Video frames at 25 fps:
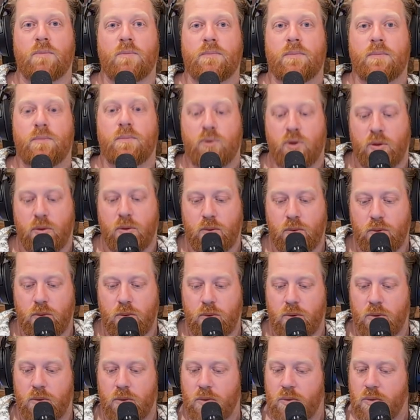him
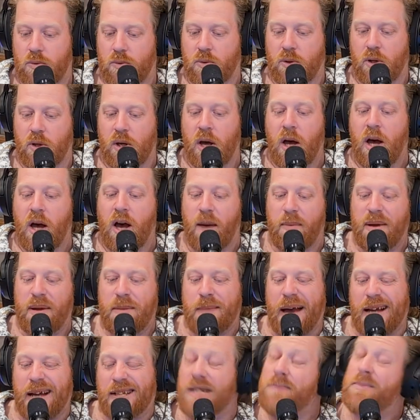to, I
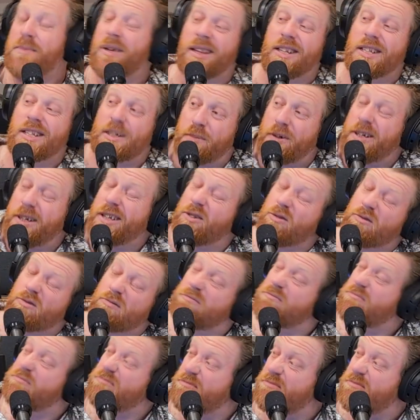mean, Maximilian's pretty cool.